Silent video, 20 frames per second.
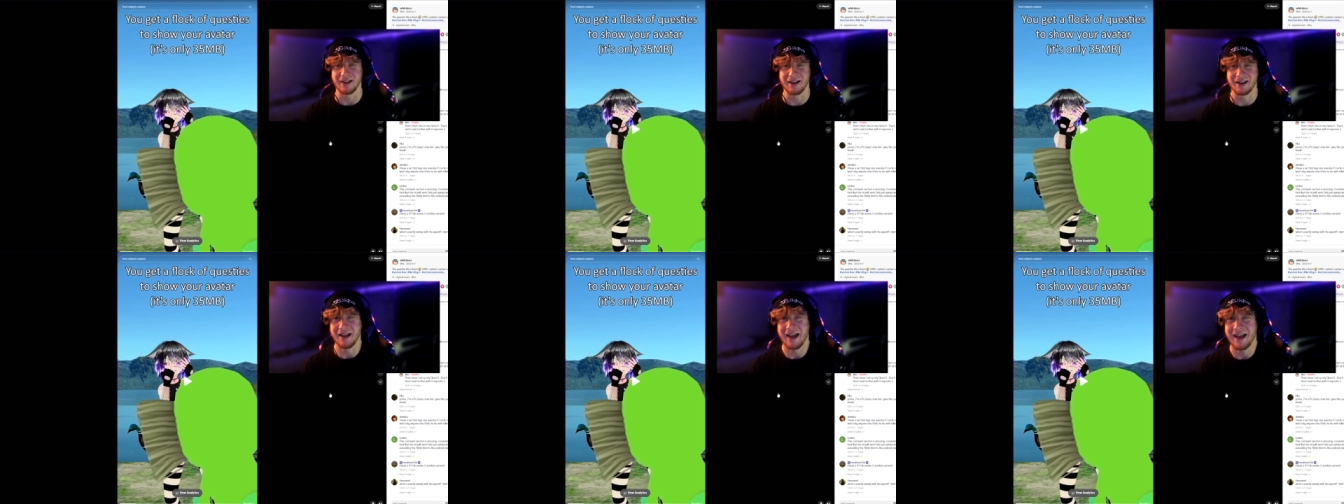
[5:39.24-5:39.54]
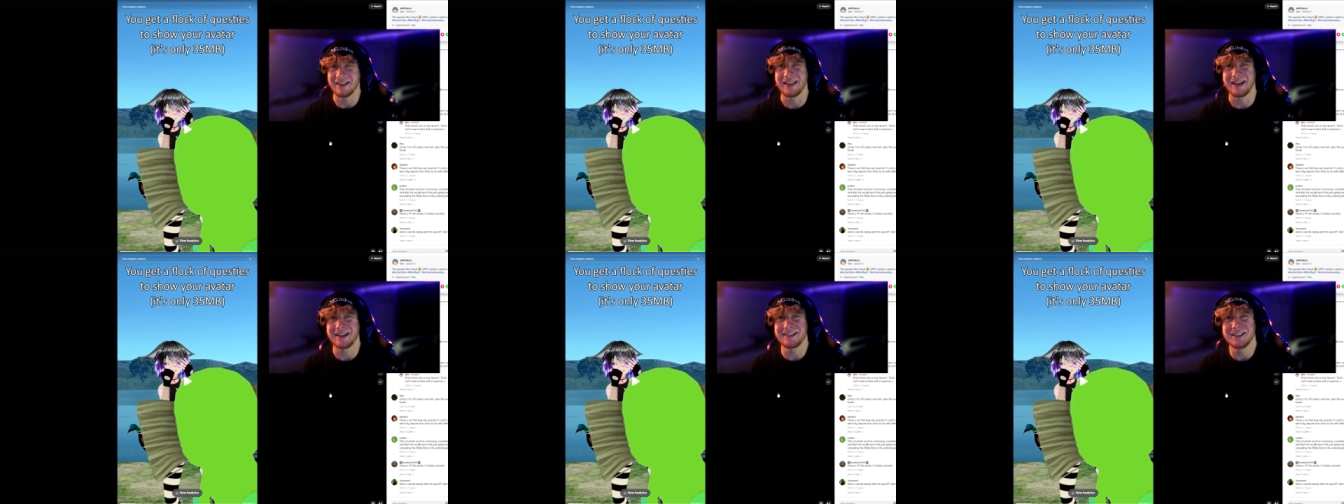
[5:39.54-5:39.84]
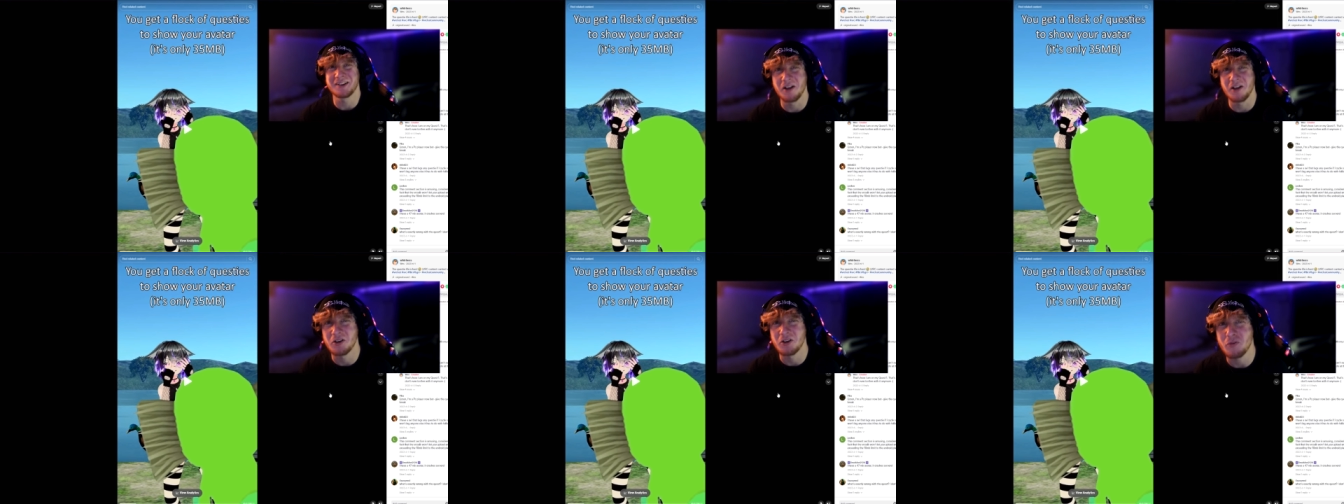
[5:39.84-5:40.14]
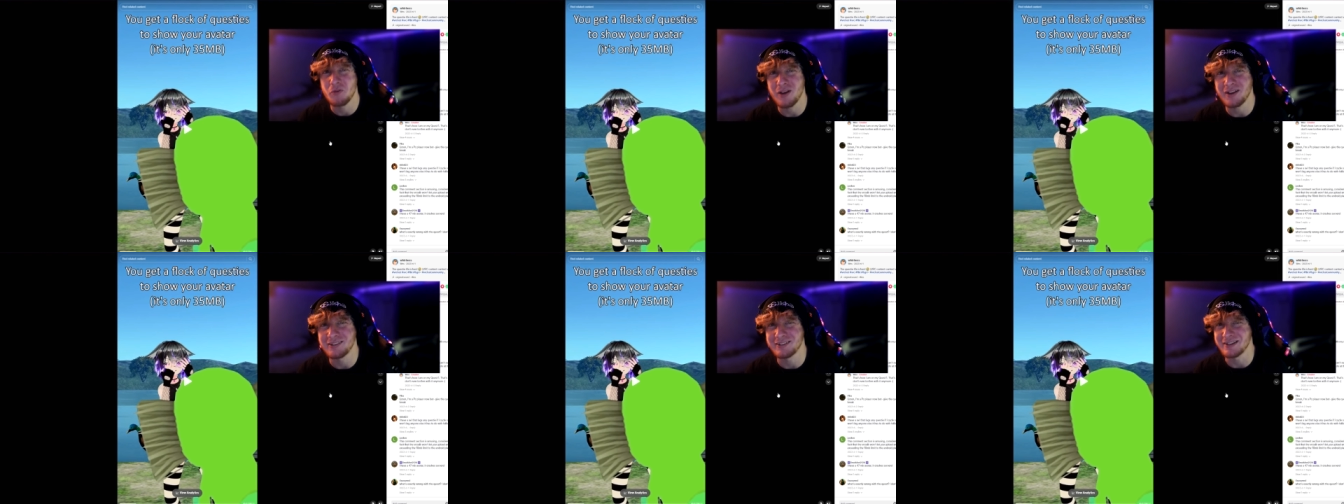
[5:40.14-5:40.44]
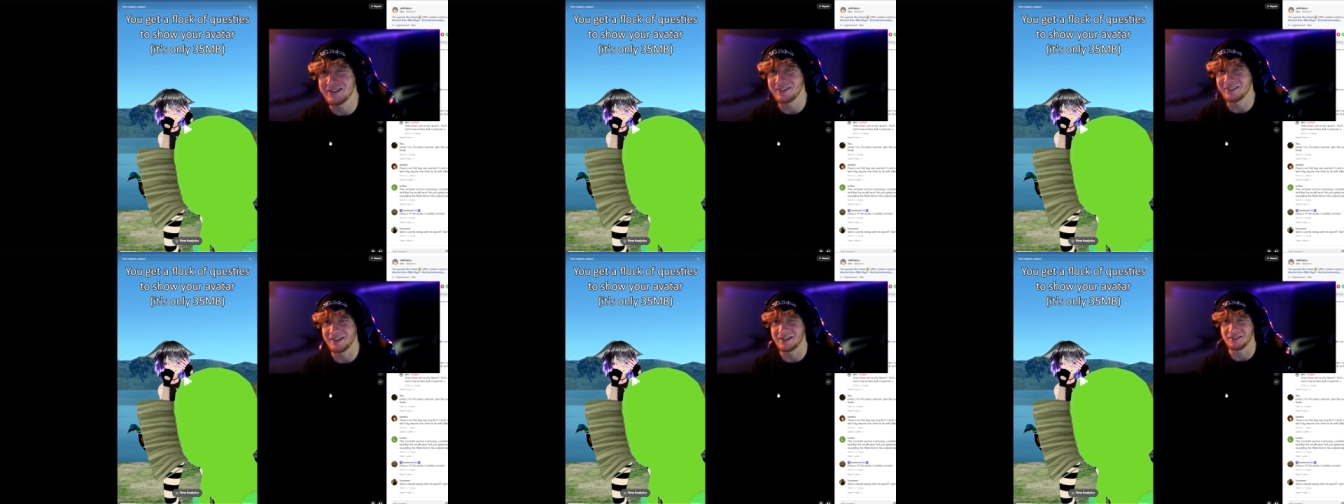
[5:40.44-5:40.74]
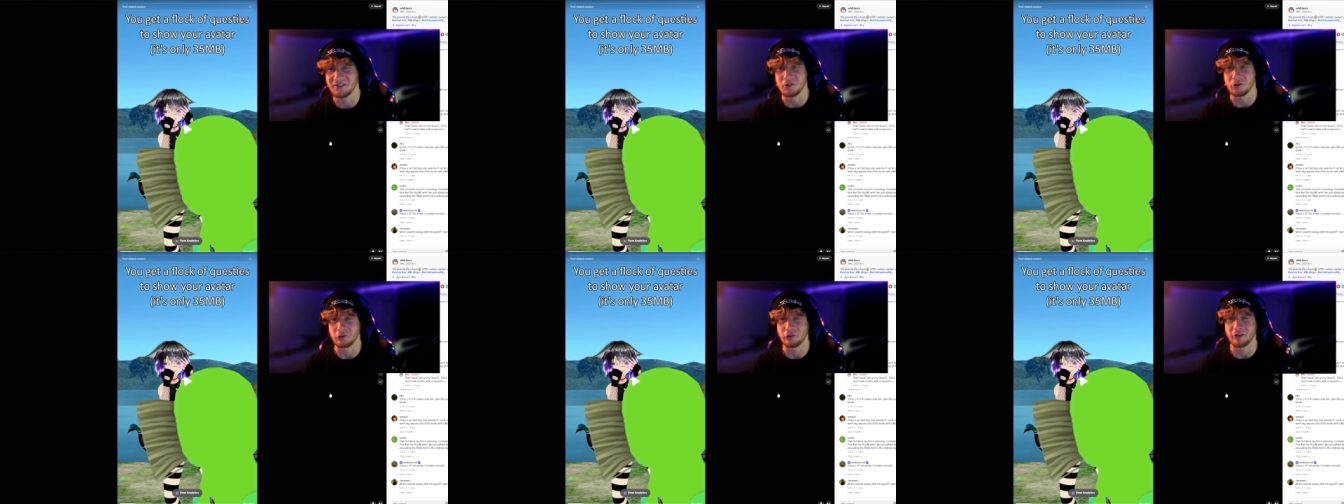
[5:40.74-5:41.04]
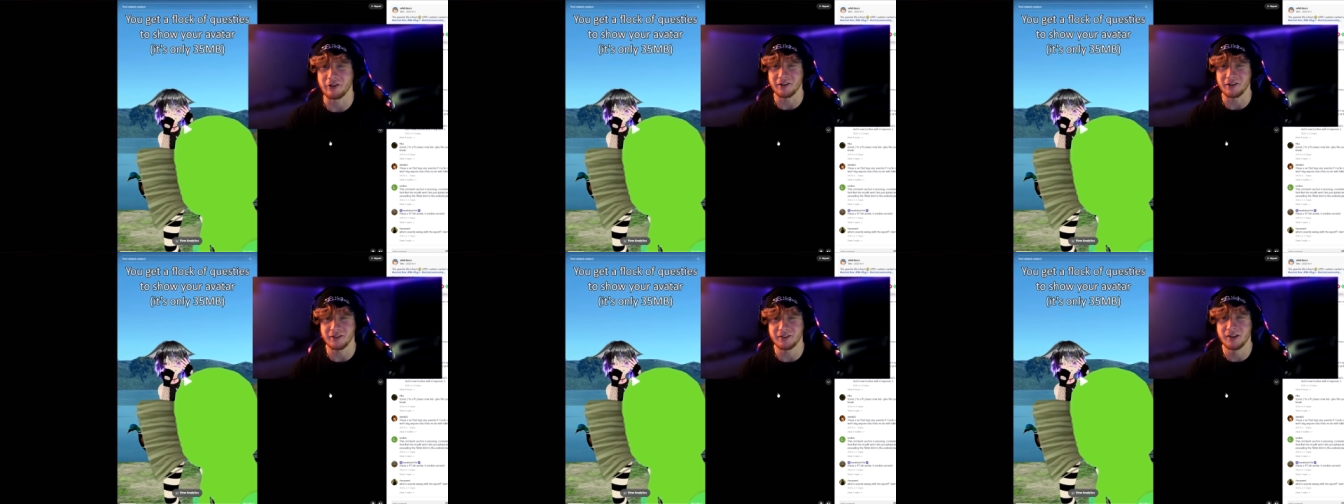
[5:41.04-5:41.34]
because I, I like to call Questies like
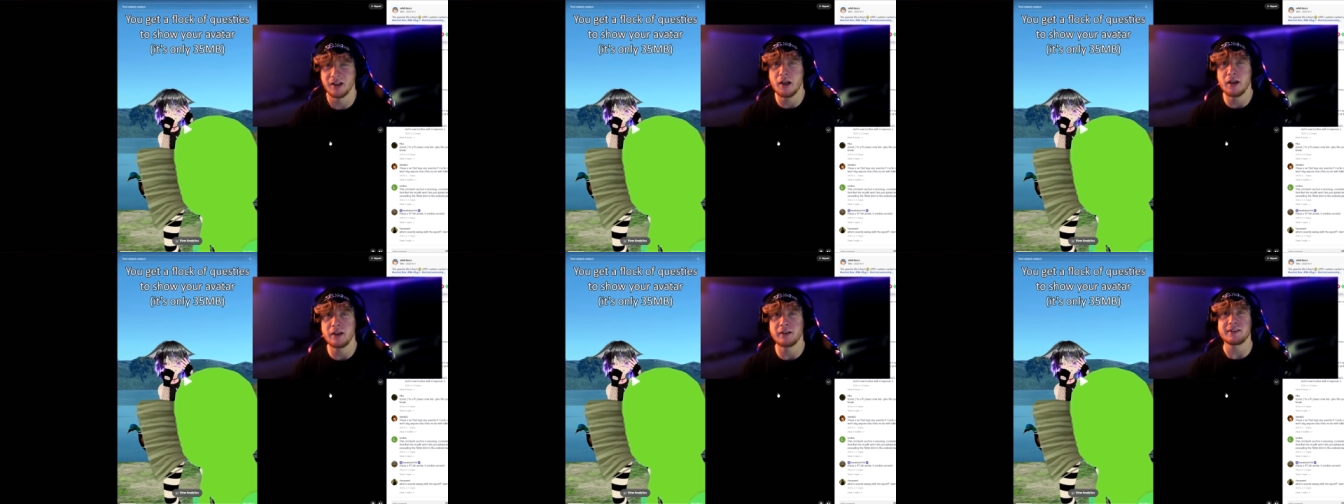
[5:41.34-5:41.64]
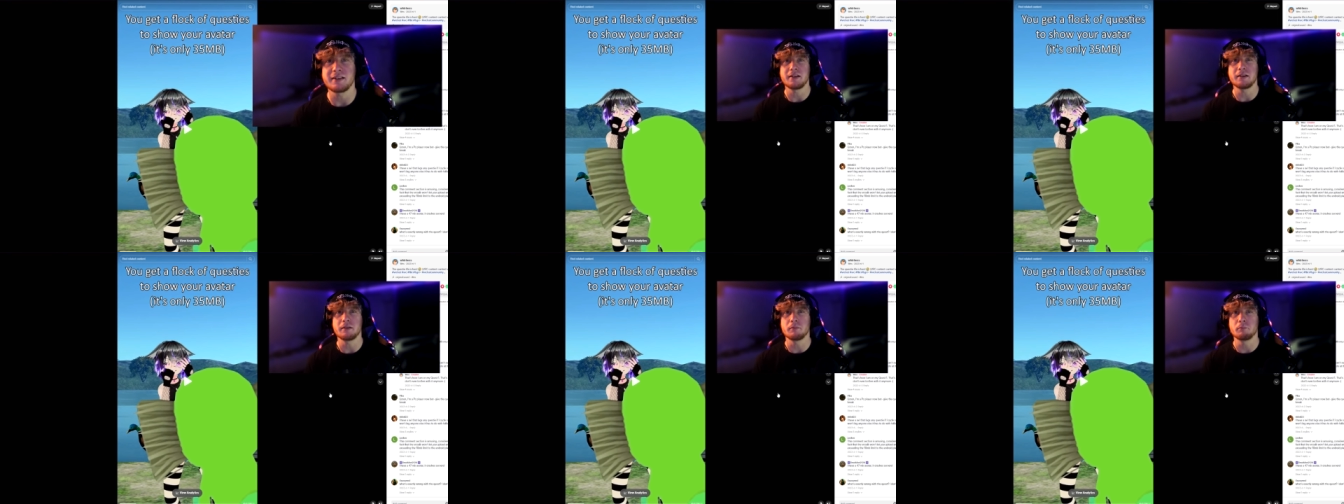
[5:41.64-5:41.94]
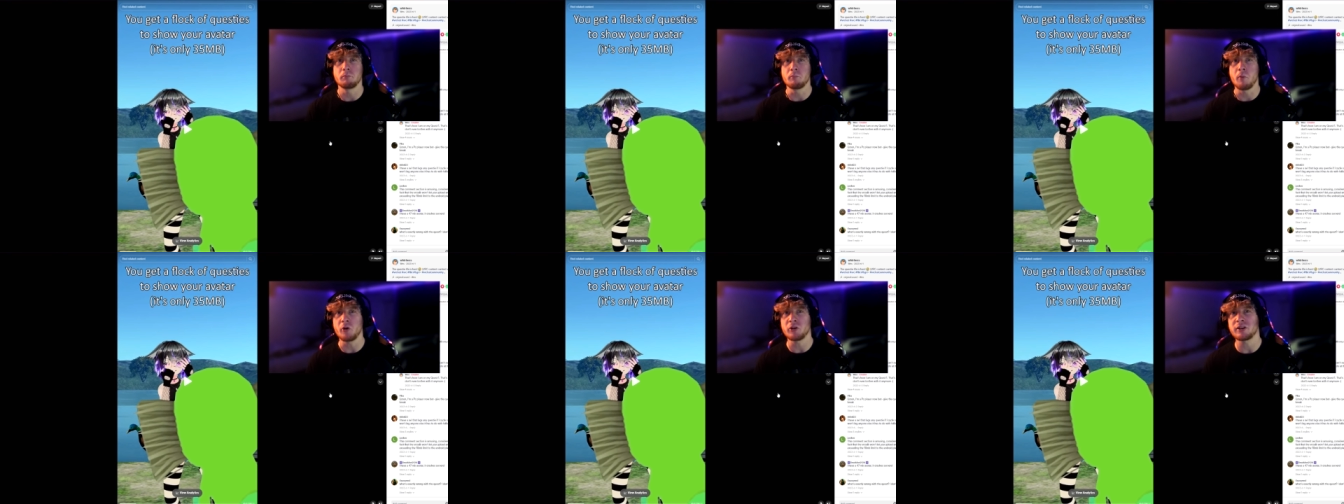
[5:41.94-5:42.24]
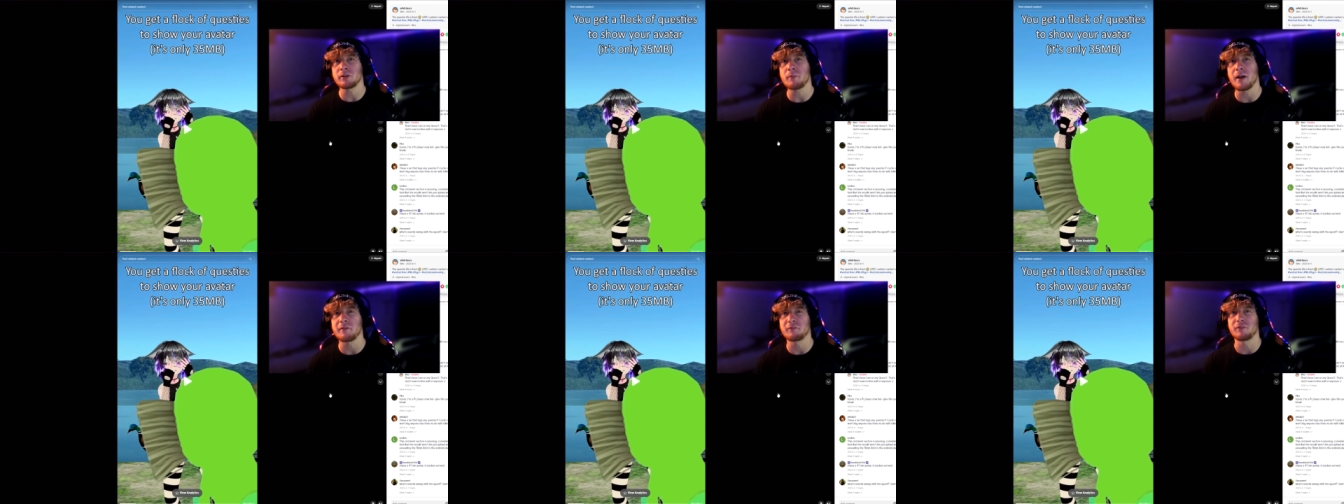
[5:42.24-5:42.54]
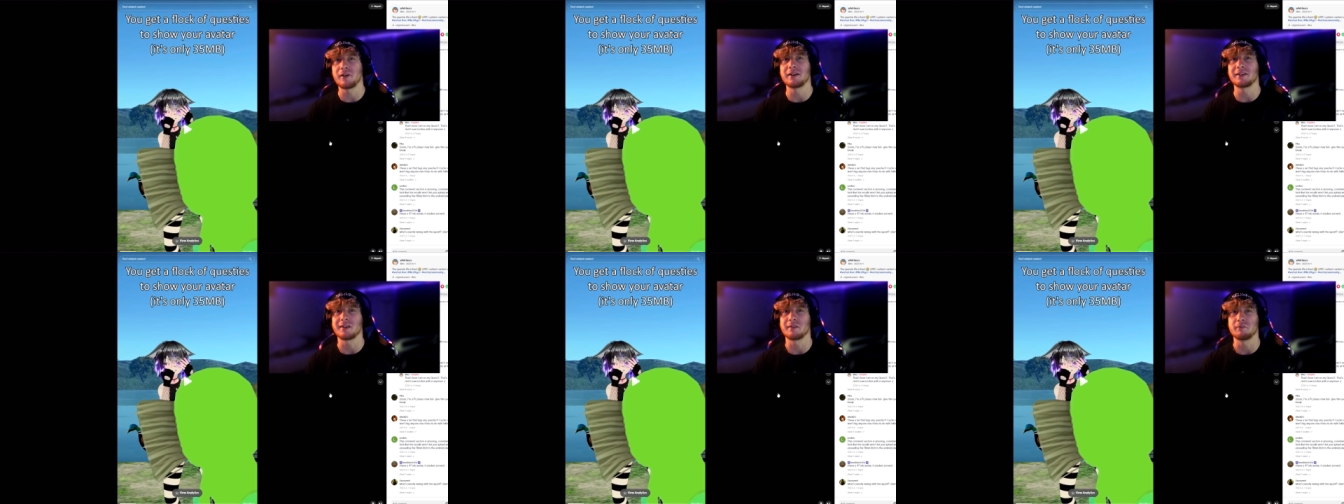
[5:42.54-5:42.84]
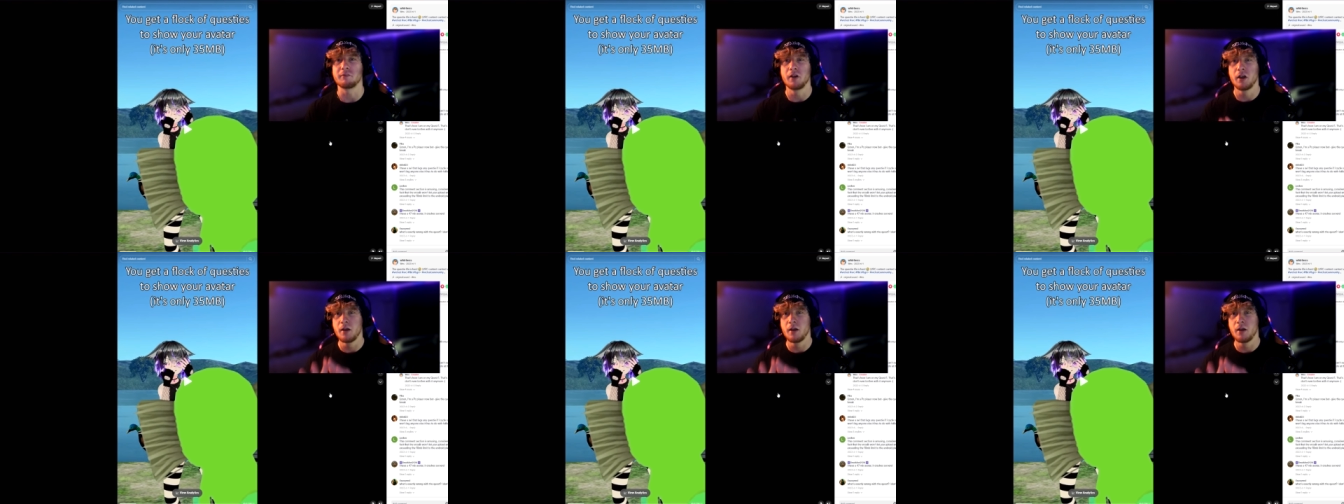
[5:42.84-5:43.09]
little critters. See, most of my friends